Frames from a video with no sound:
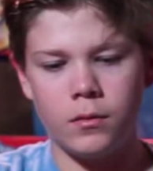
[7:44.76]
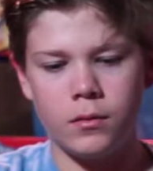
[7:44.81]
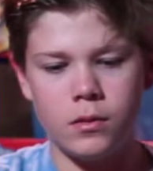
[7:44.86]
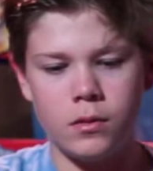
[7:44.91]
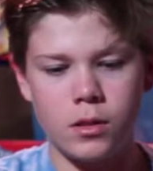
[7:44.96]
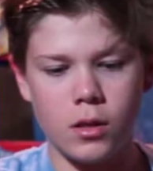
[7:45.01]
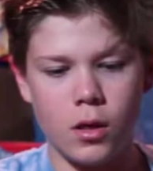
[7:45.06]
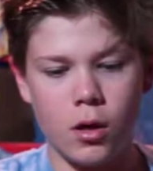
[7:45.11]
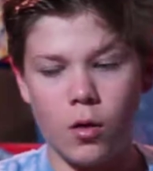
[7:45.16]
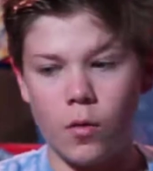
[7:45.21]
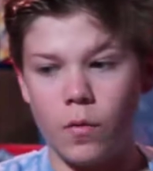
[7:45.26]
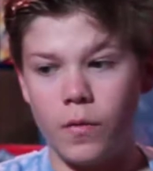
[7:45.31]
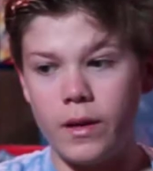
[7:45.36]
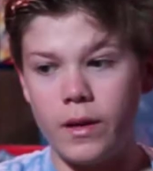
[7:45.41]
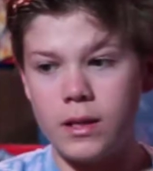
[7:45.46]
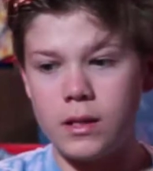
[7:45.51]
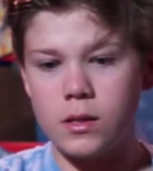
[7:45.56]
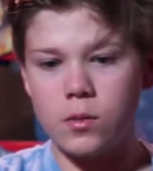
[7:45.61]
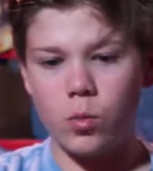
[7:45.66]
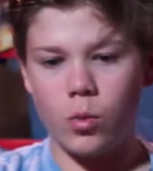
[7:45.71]
So
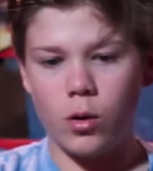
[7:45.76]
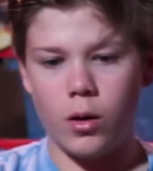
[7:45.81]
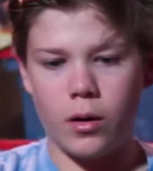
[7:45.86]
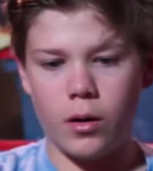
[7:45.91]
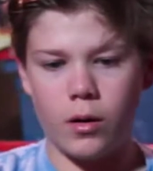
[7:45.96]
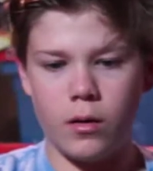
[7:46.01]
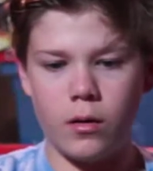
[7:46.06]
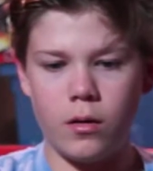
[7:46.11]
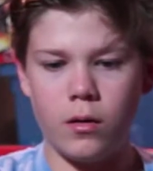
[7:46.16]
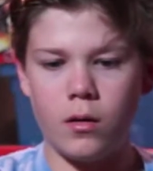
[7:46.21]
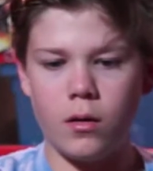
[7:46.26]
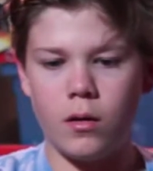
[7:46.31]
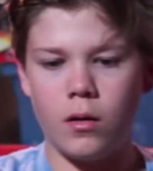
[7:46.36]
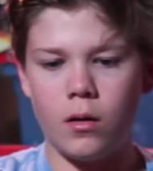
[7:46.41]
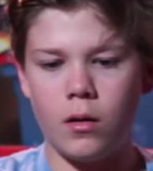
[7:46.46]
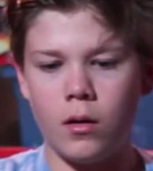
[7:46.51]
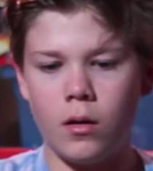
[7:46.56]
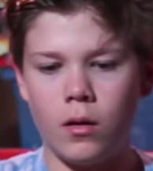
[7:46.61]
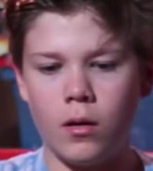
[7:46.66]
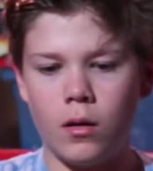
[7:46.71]
this one,
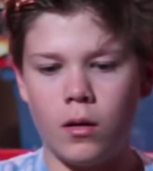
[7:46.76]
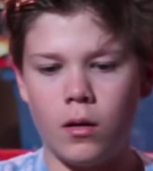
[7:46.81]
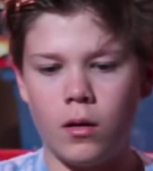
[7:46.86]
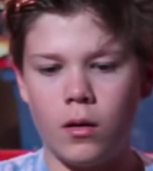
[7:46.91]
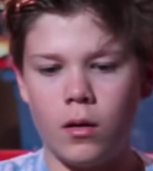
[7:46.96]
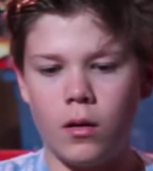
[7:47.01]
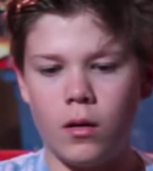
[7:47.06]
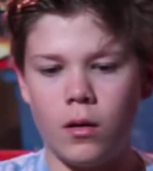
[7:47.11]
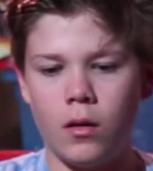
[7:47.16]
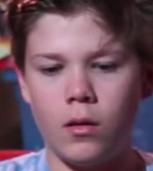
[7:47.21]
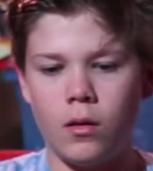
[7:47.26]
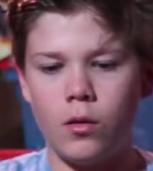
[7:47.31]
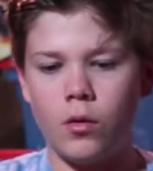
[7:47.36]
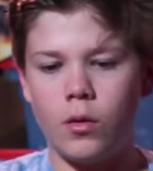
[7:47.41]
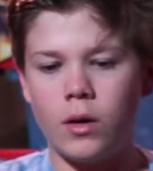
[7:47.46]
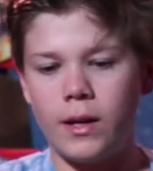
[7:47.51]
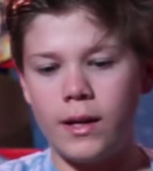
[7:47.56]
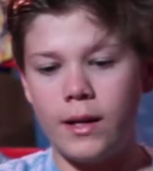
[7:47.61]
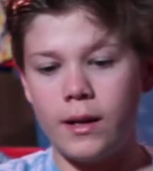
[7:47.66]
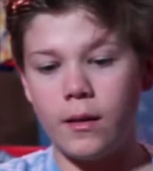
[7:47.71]
you
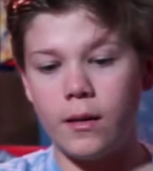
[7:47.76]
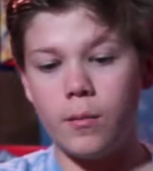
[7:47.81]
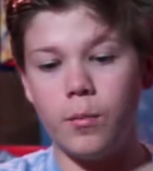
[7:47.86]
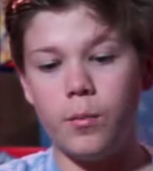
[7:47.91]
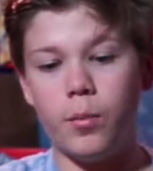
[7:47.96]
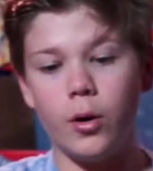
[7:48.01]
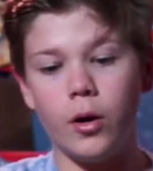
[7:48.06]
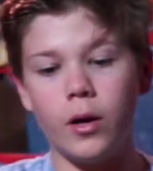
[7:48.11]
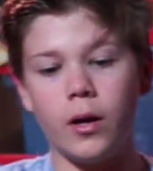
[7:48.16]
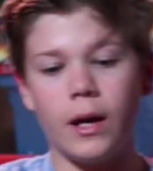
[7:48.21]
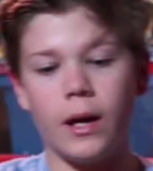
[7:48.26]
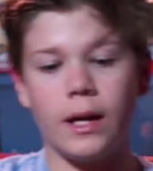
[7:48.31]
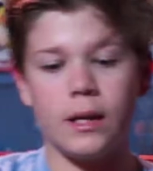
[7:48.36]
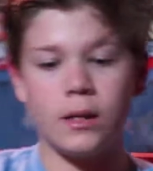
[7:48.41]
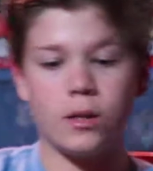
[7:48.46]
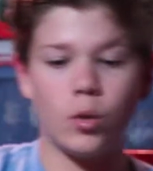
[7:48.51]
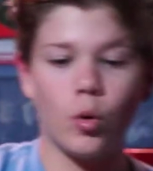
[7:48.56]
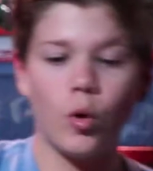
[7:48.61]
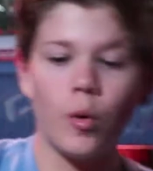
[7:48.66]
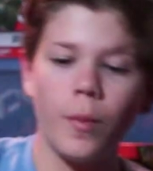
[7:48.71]
can put a
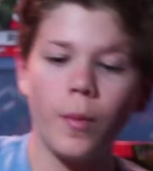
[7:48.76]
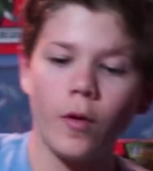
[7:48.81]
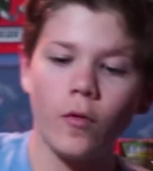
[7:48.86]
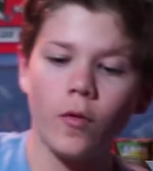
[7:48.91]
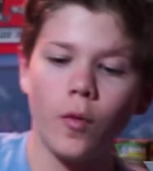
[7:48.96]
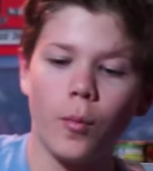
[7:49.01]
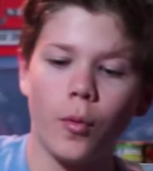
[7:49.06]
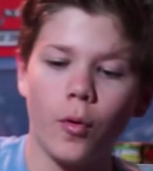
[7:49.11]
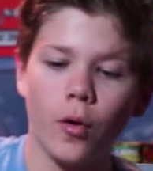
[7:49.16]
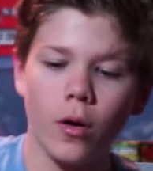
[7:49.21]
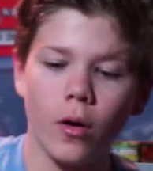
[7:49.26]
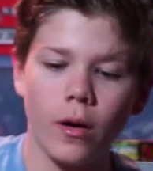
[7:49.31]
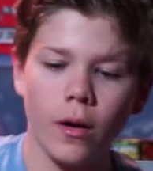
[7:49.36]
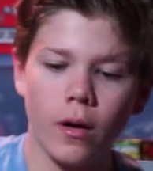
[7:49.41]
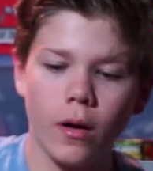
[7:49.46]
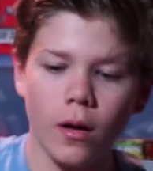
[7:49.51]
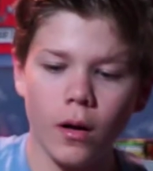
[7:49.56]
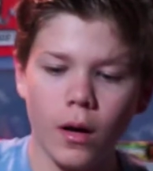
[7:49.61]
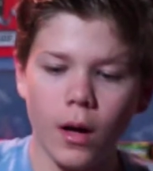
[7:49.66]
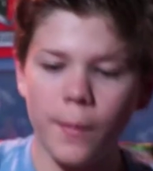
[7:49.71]
Zord Builder port
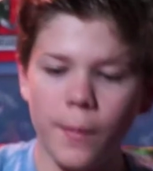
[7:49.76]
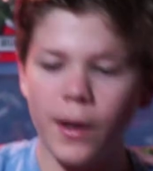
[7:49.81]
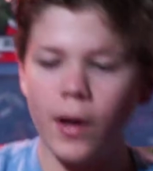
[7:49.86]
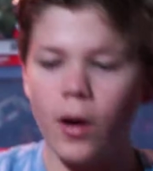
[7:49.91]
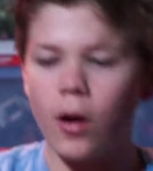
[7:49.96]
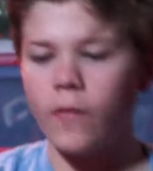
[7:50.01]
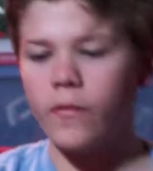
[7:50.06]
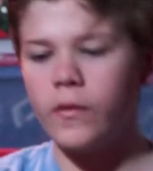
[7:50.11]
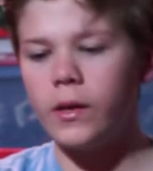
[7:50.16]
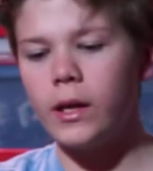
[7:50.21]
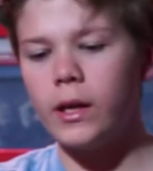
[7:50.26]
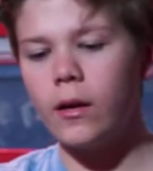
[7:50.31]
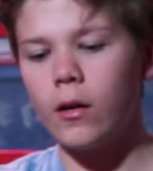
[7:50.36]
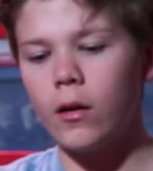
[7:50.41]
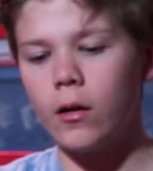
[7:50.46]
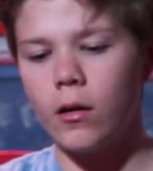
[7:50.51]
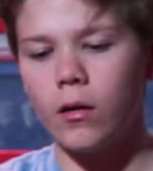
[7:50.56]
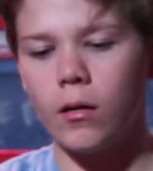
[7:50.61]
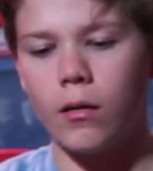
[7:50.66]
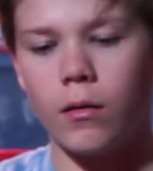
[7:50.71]
coming off
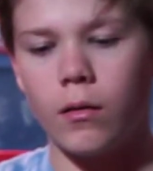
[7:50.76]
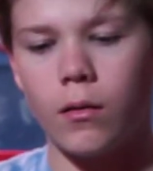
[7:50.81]
here.